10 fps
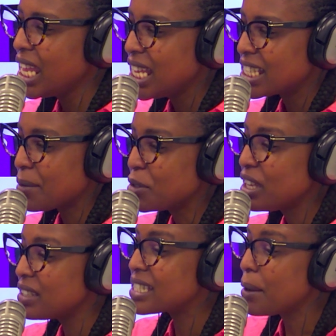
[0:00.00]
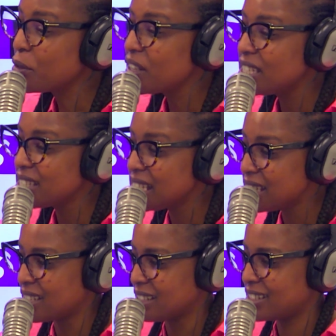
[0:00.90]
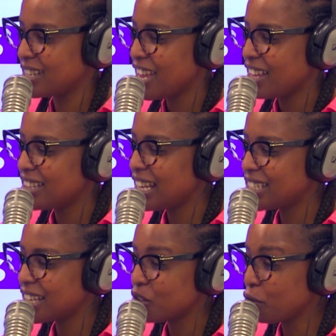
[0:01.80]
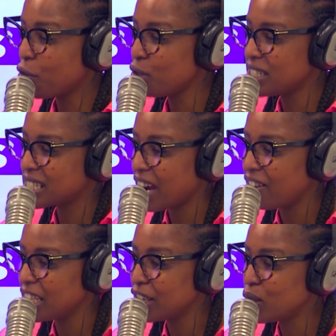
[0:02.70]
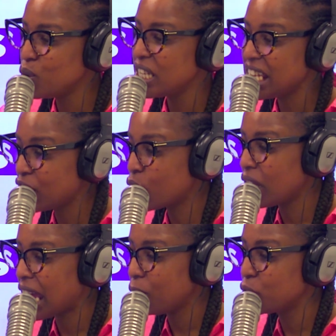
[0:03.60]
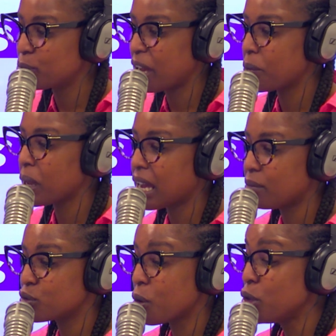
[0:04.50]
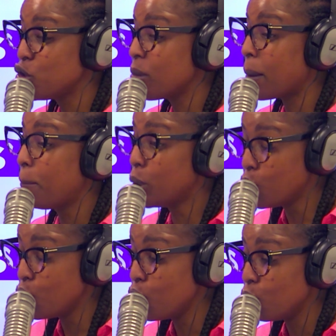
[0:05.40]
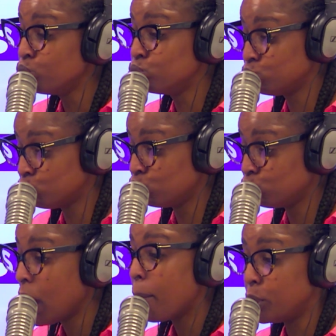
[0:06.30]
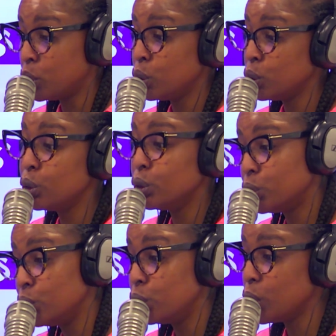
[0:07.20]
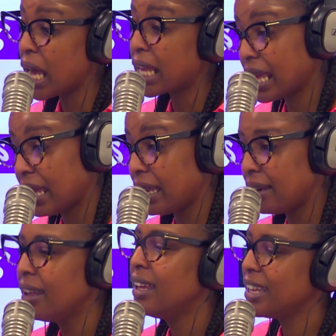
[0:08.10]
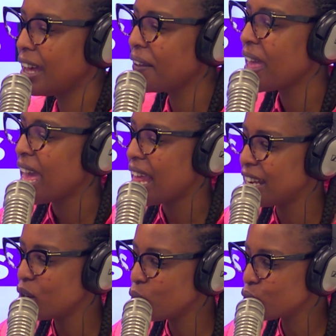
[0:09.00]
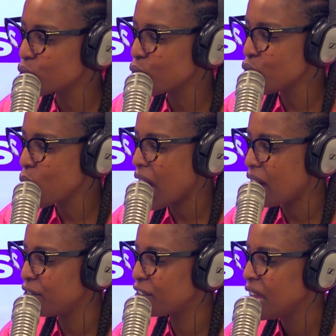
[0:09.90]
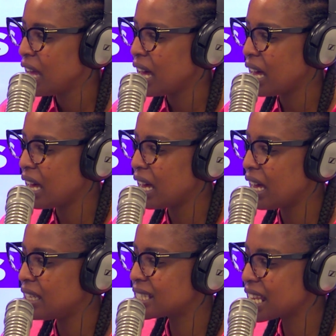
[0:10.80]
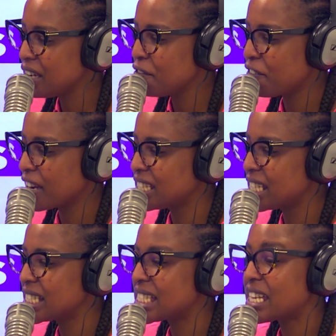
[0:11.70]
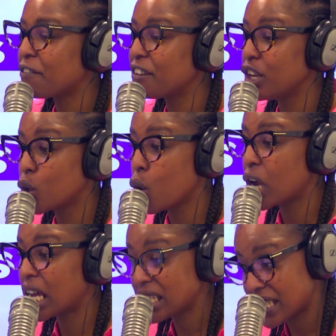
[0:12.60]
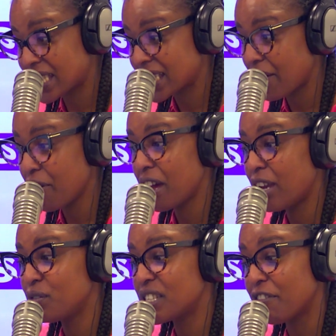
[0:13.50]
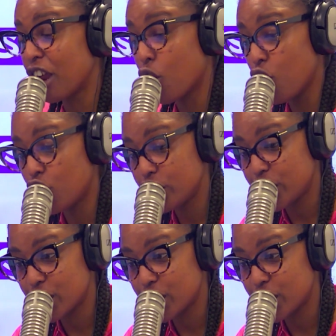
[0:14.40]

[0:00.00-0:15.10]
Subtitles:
some of the diseases that your phone is carrying include E. coli, which, by the way, comes from human poo. Poo again. Yeah. And then also you have skin infecting staphylococcus. Have you ever heard of staphylococcus?